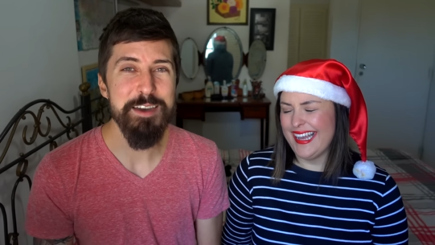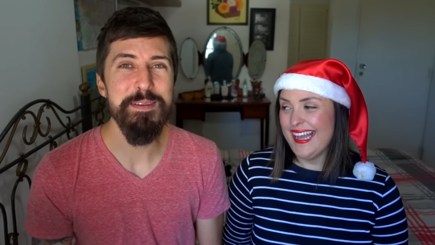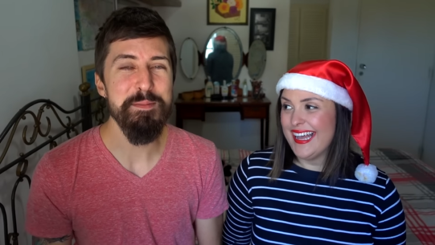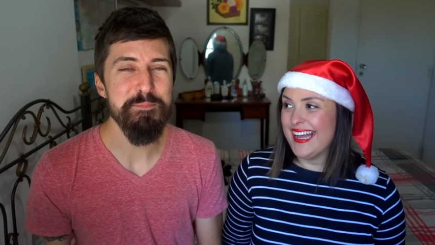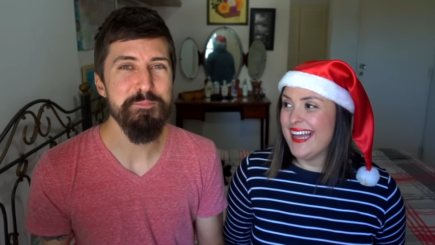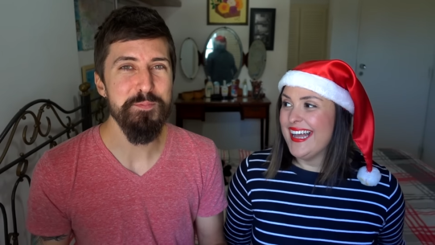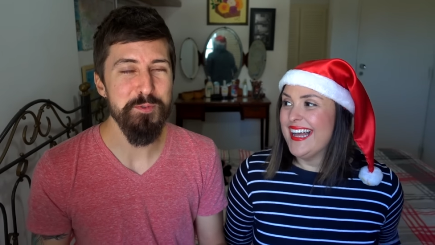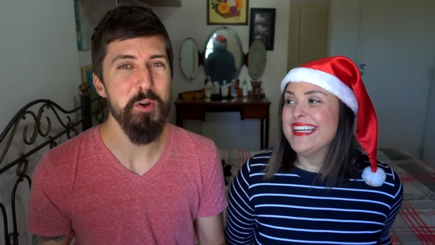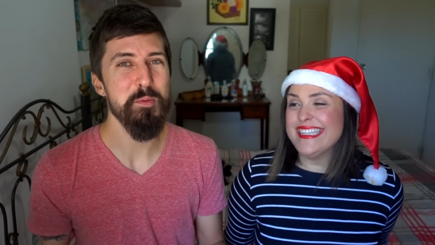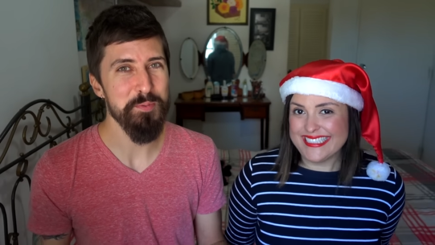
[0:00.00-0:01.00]
Speaker 1: am a
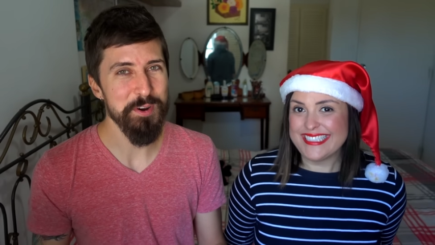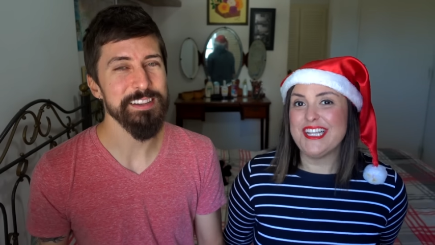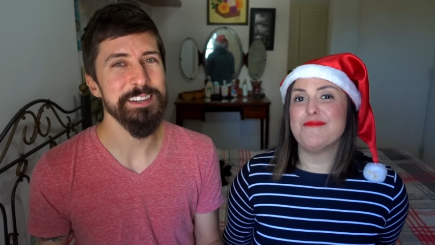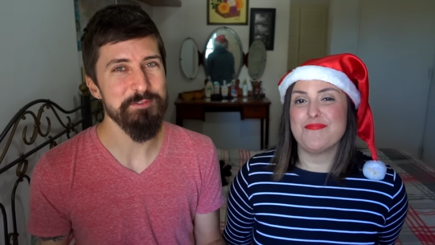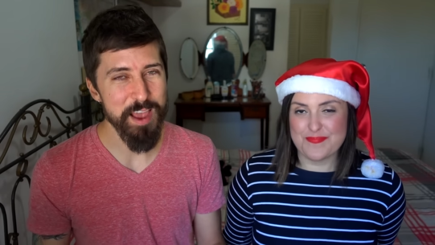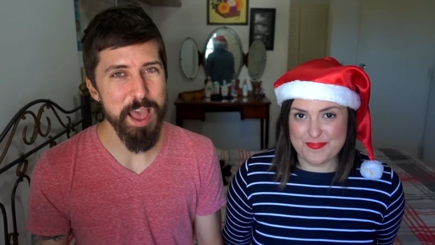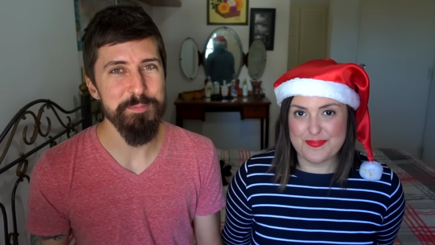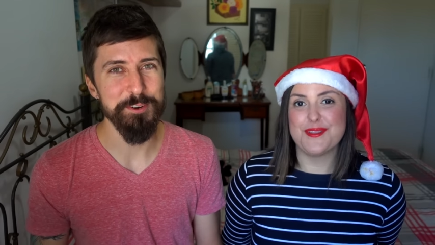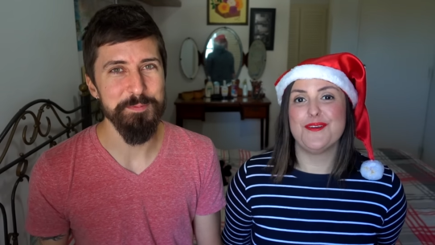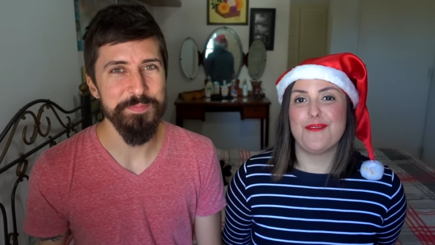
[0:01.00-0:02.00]
pro present
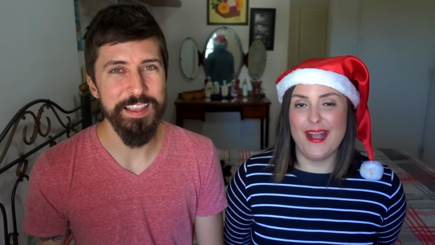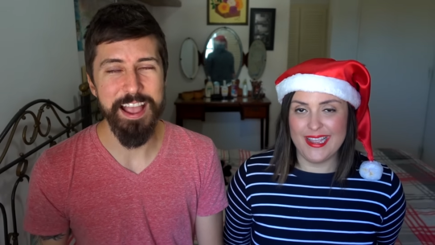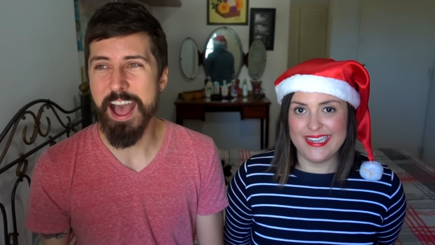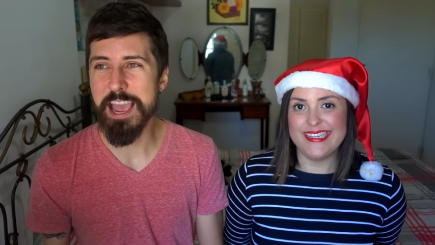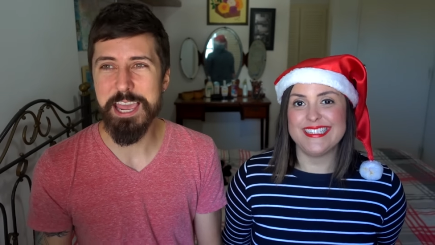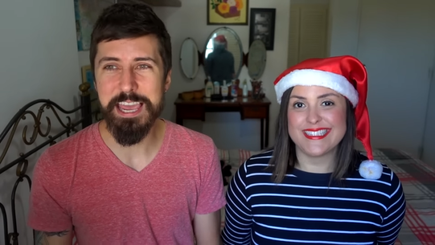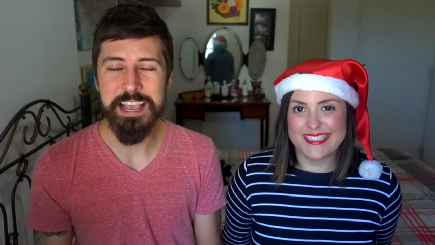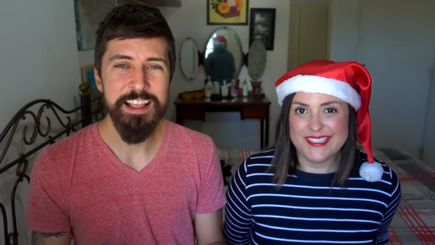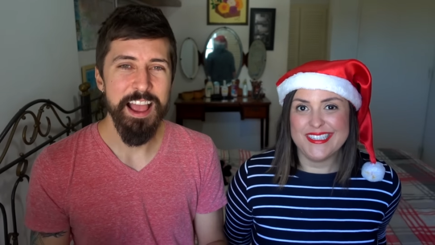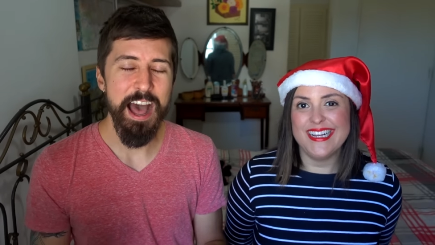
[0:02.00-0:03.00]
wrapper. Right. I,
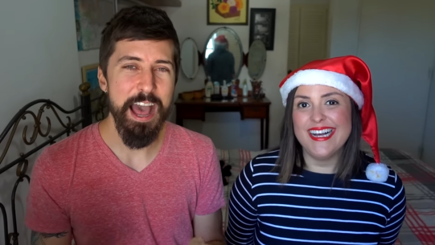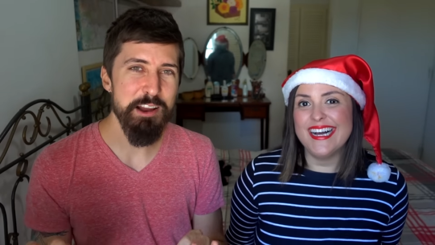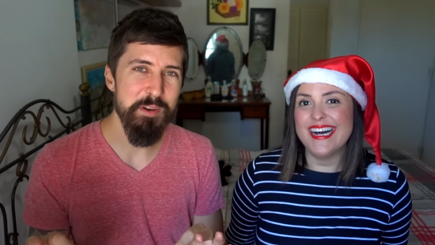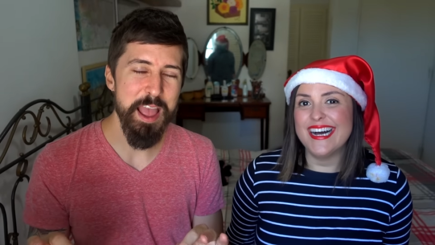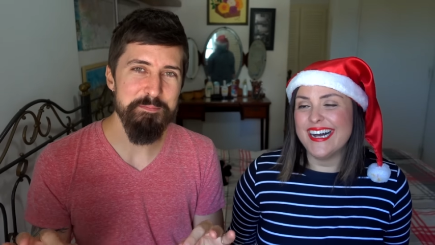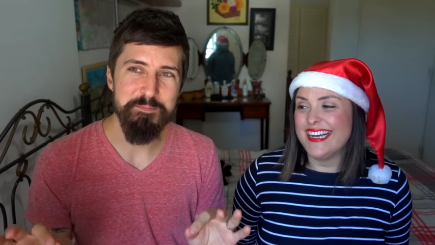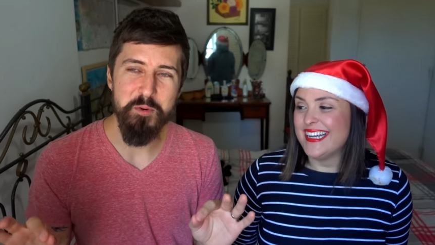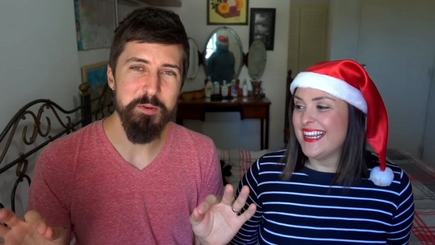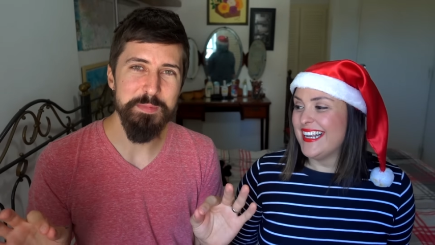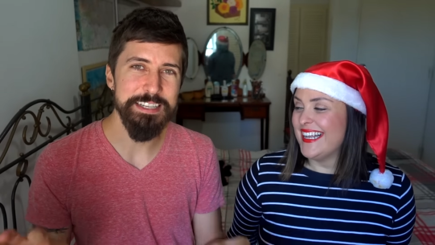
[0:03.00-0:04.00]
I, I, wrap
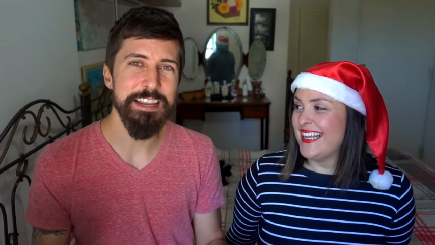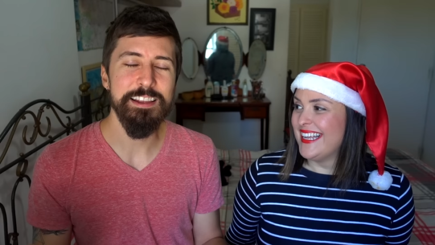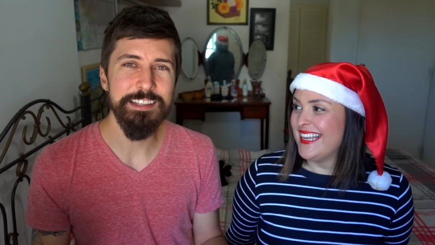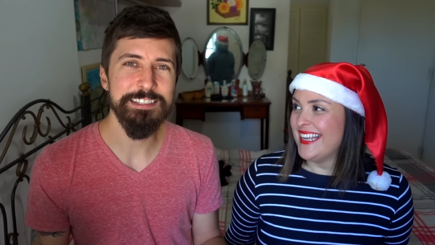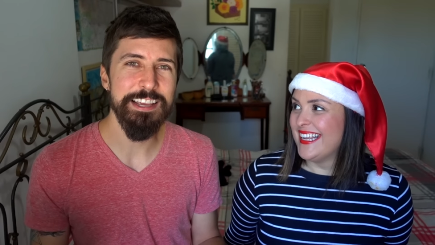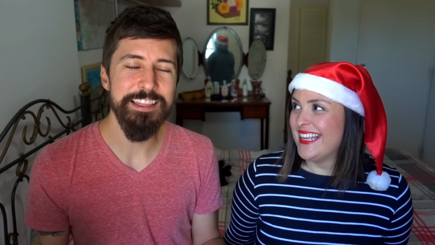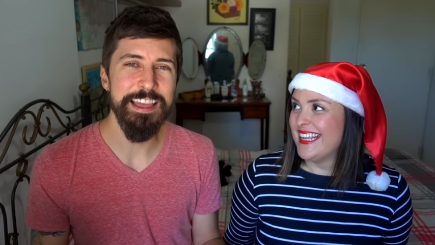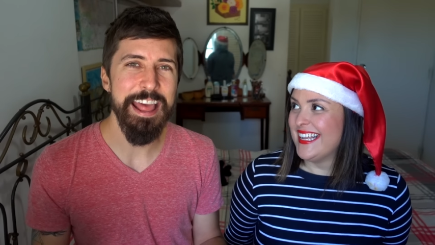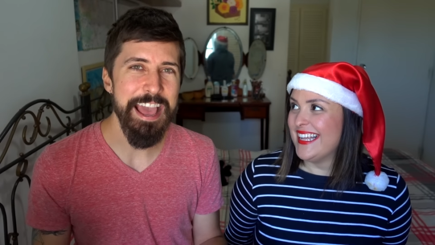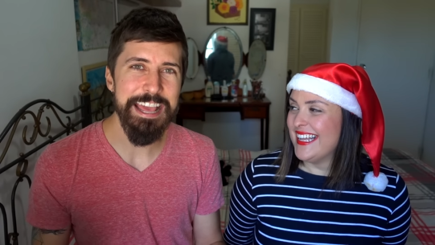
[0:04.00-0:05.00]
more meticulously
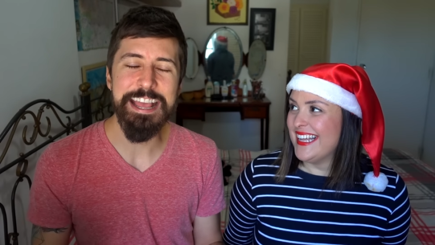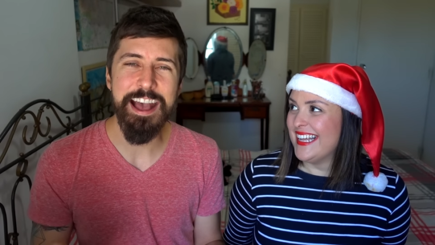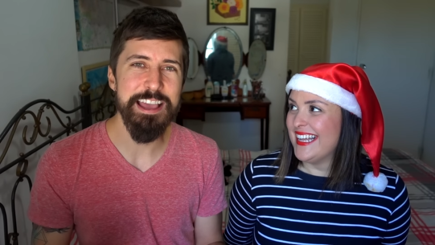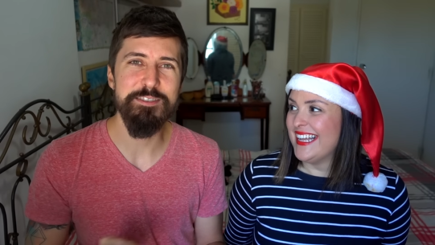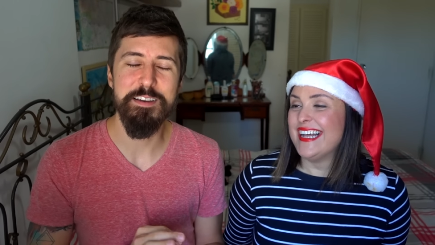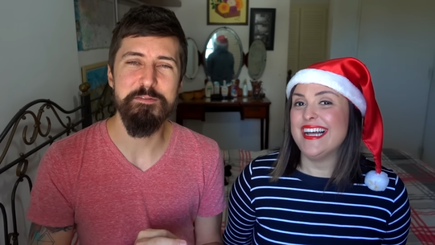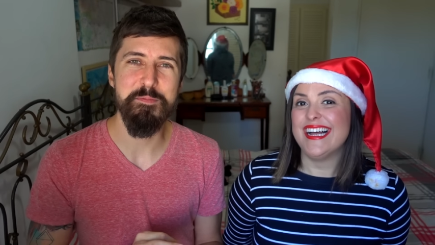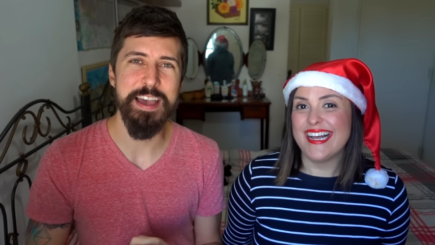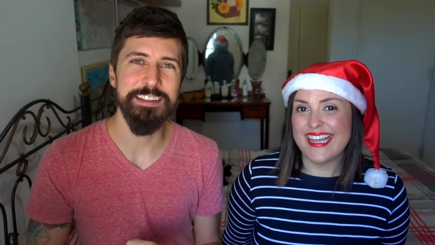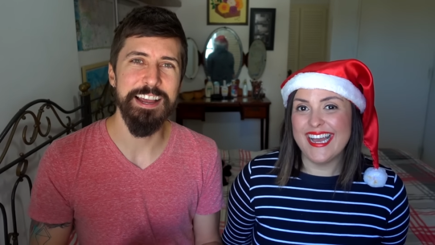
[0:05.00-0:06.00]
than any guy you've ever
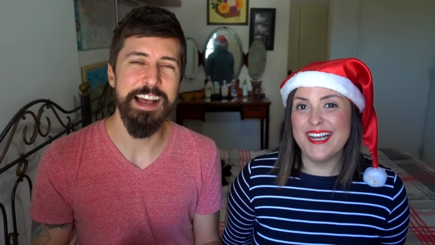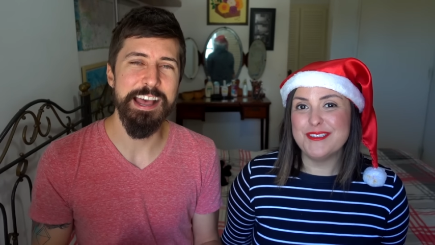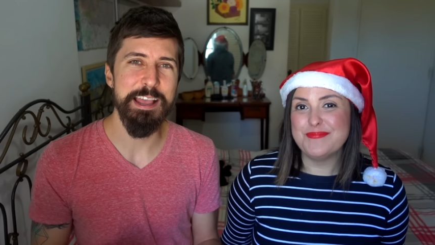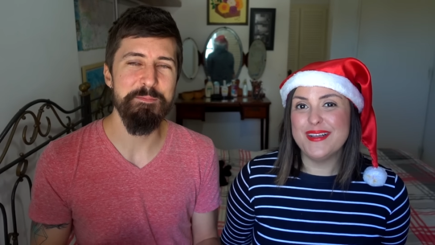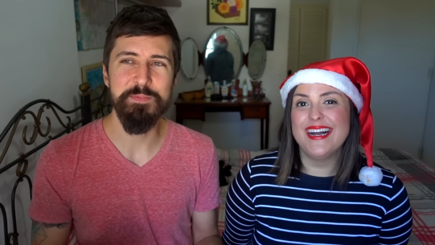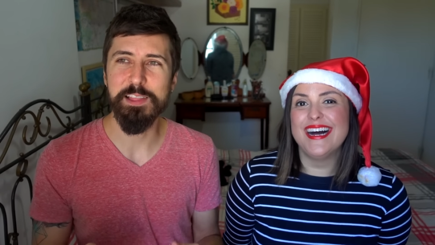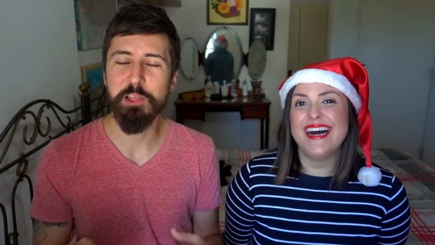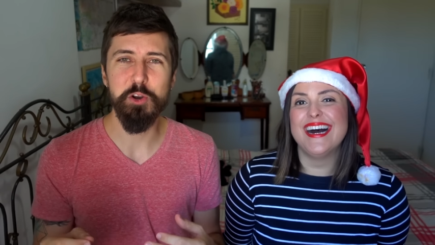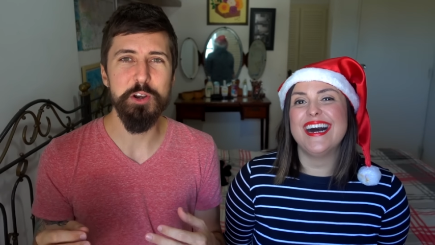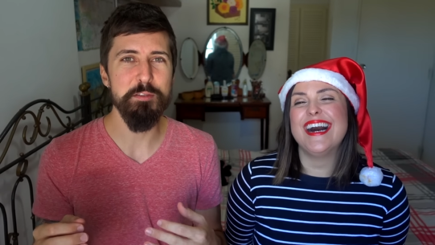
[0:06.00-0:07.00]
met. Yeah. I
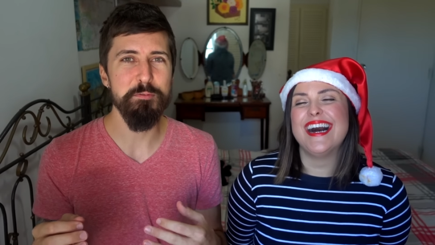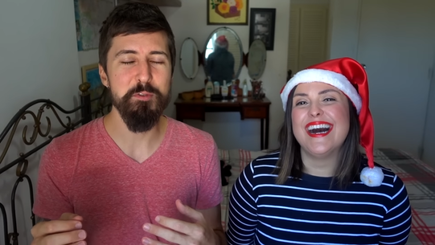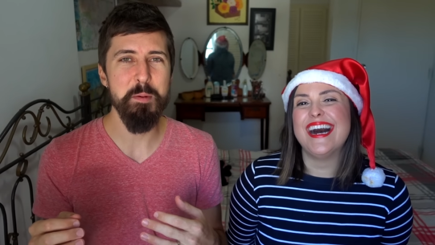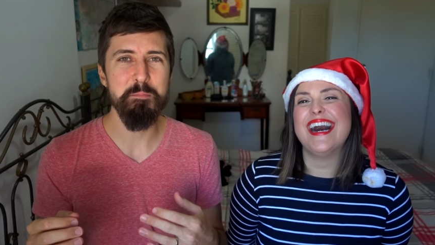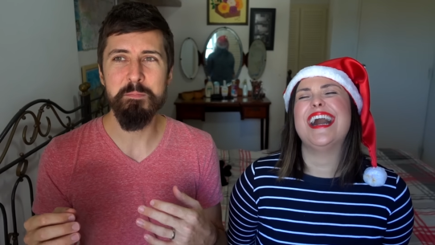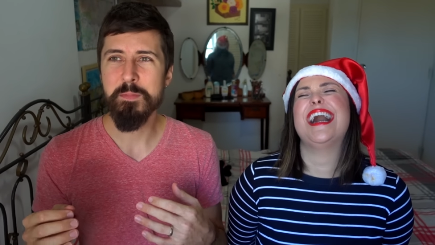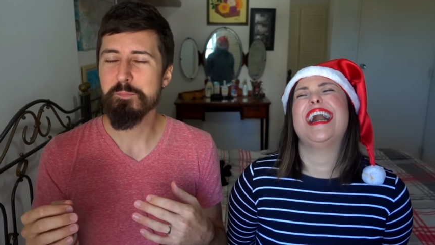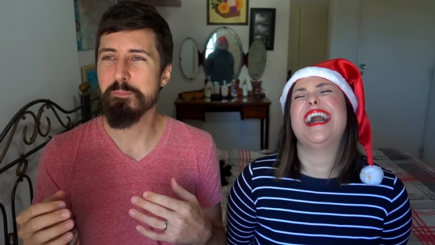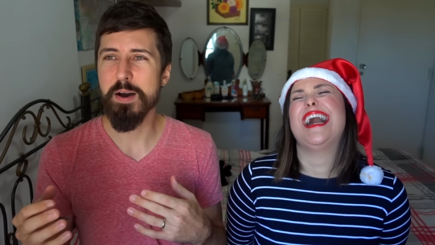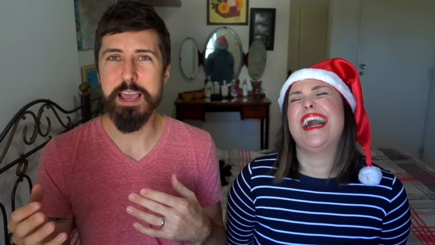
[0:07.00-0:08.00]
learned it from
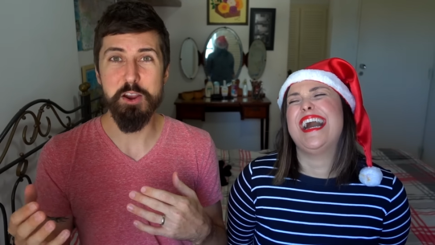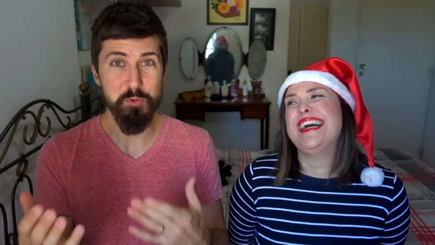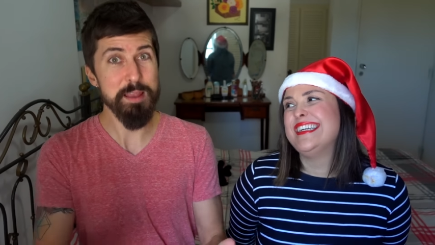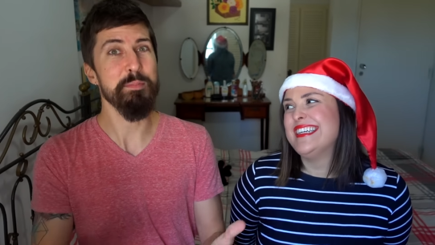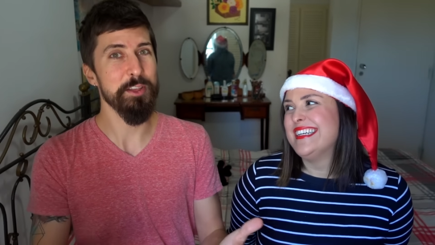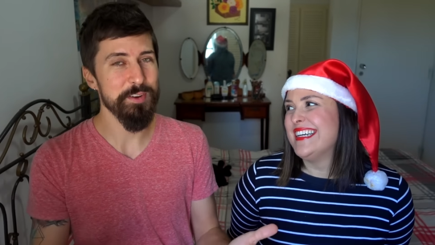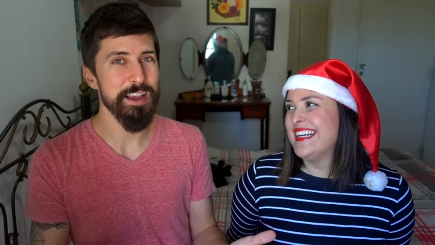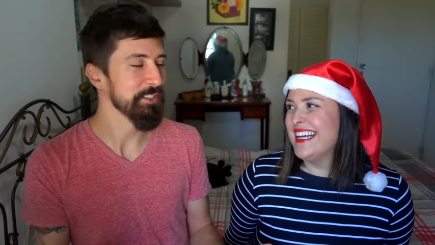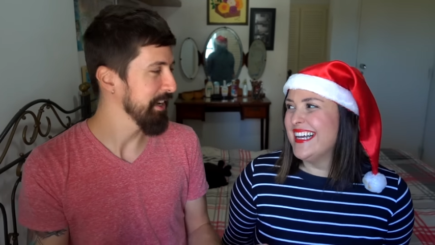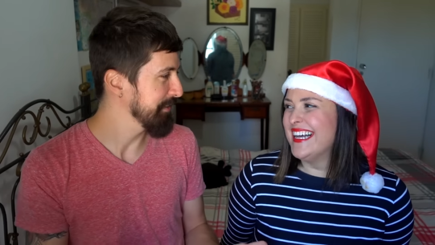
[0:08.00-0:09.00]
my grandmother,
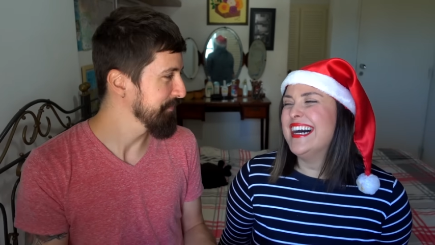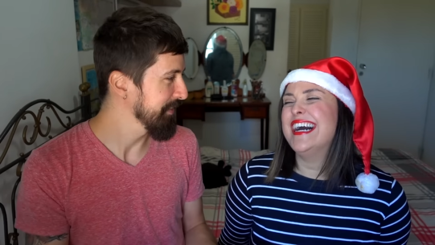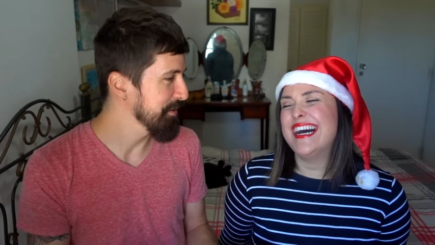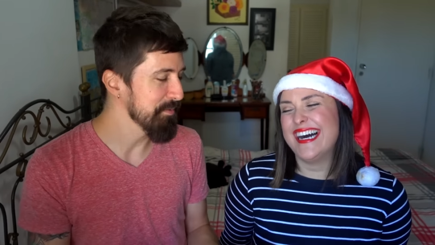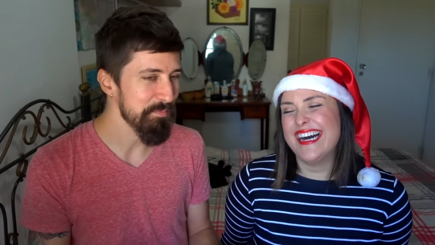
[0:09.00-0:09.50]
actually. The